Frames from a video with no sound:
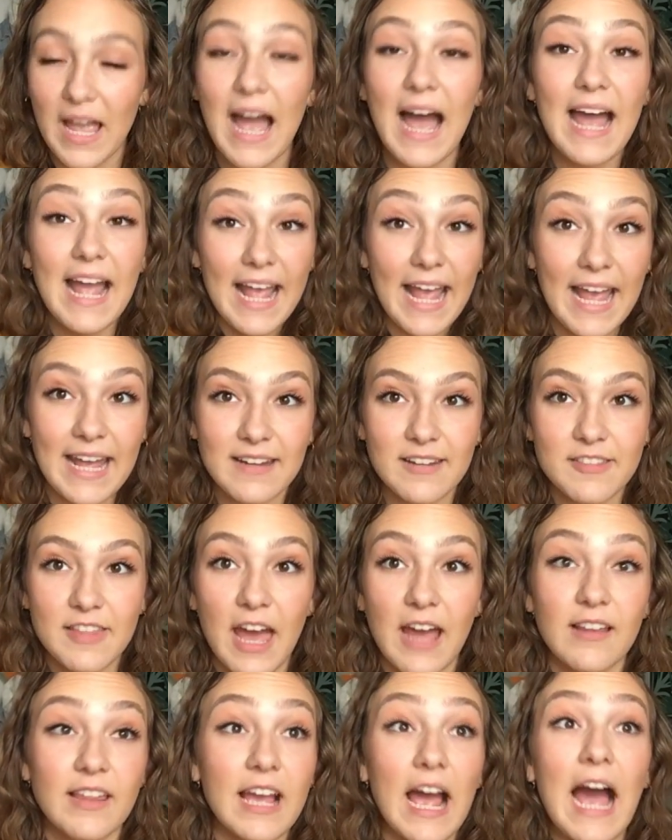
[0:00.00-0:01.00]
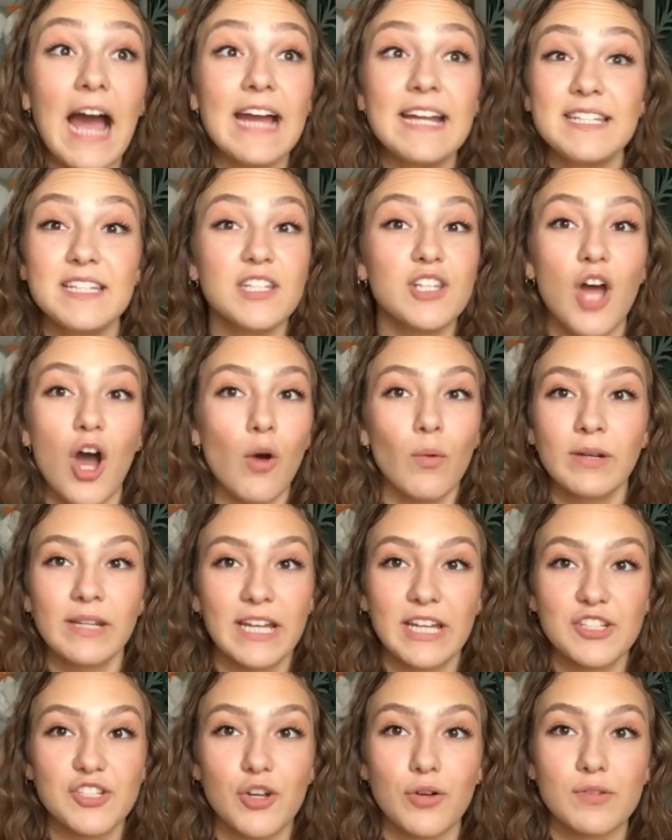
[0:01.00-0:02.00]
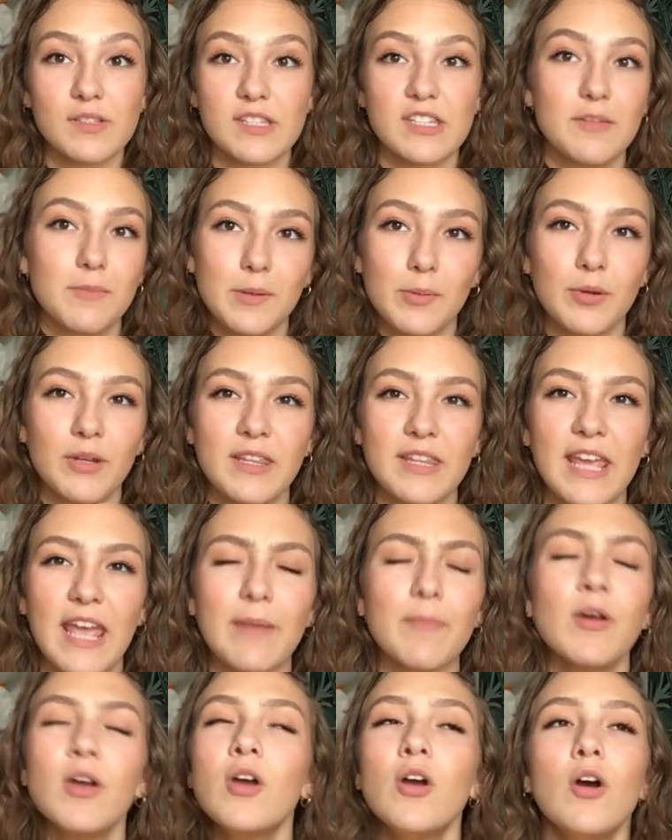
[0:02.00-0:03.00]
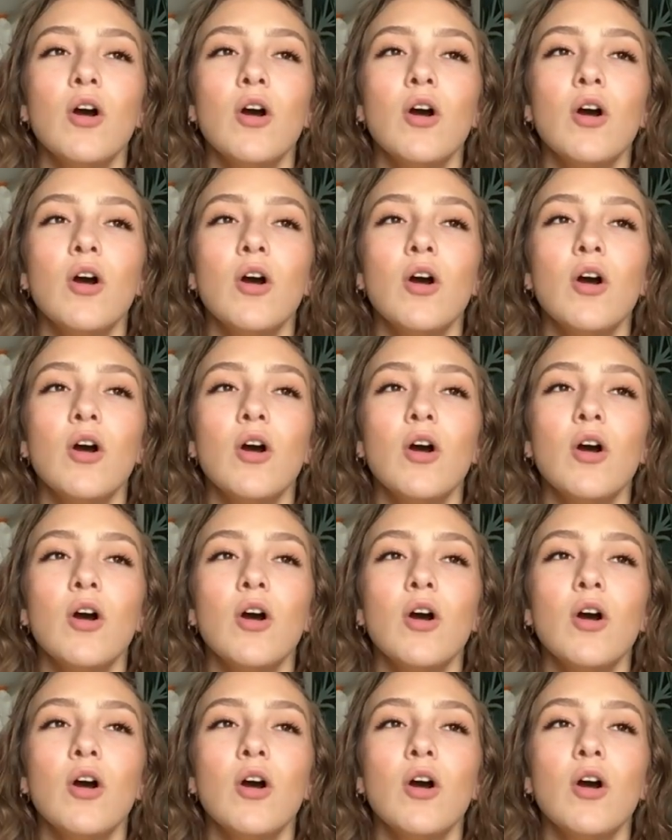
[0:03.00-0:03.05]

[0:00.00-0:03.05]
I hated that. Like I did not want to get chosen to be put in the game.